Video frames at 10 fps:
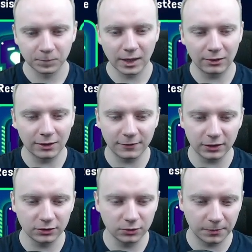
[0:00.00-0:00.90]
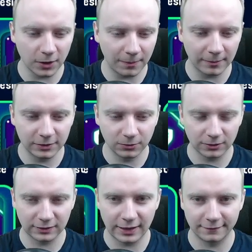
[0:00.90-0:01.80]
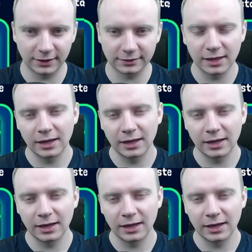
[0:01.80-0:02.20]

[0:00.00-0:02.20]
However, you probably won't have that.